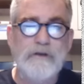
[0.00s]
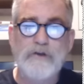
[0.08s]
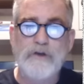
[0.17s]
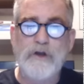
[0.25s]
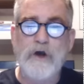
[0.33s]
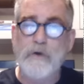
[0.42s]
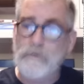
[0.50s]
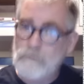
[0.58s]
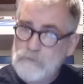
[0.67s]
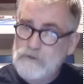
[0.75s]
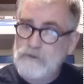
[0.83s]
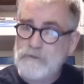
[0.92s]
You know,
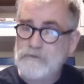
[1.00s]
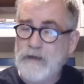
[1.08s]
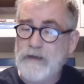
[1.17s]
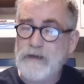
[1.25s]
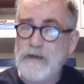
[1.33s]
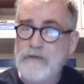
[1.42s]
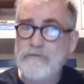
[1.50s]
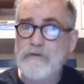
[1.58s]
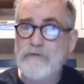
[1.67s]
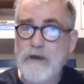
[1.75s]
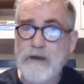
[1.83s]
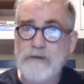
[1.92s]
she's got every
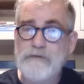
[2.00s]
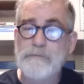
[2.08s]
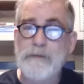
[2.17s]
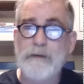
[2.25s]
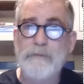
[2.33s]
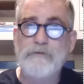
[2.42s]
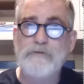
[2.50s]
right to be able